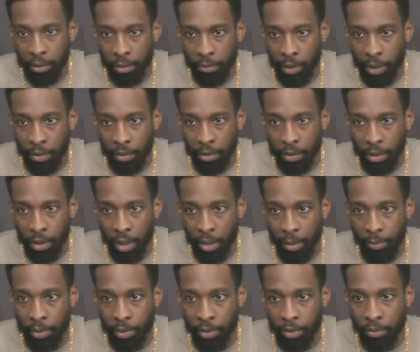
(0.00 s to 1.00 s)
not going to
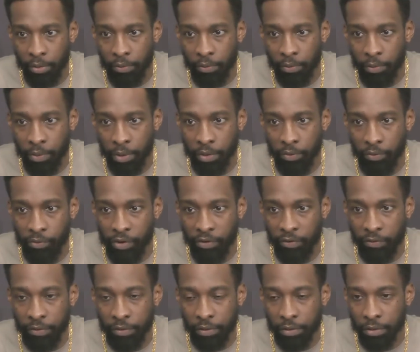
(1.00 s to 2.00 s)
comment on what the
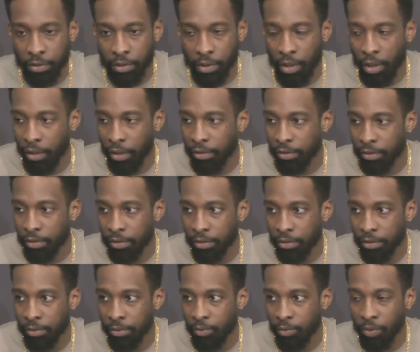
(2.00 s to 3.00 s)
refs calls
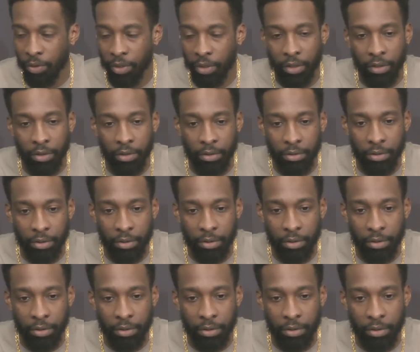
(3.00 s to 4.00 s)
were,
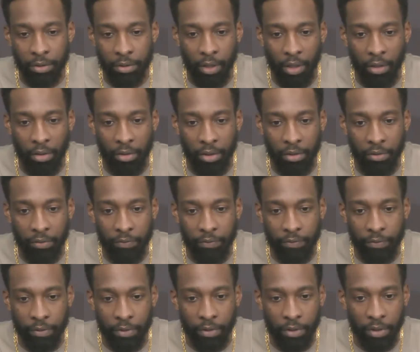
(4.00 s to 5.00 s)
the call of,
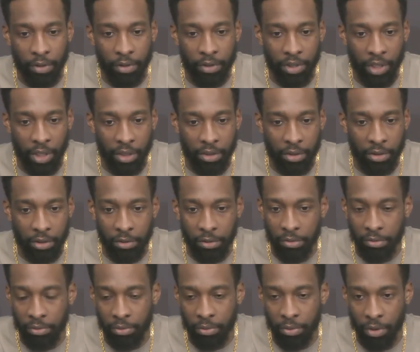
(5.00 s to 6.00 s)
you know, the ejection,
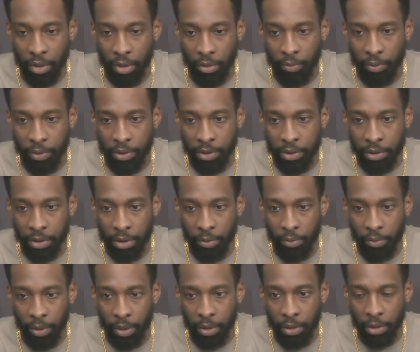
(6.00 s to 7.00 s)
and, you know, we just live
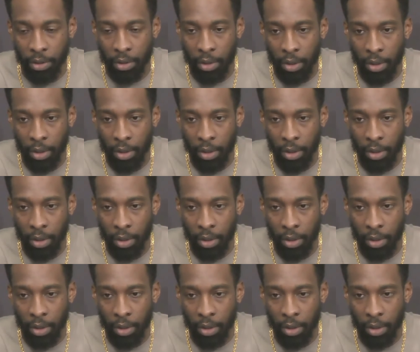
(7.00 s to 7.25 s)
with it.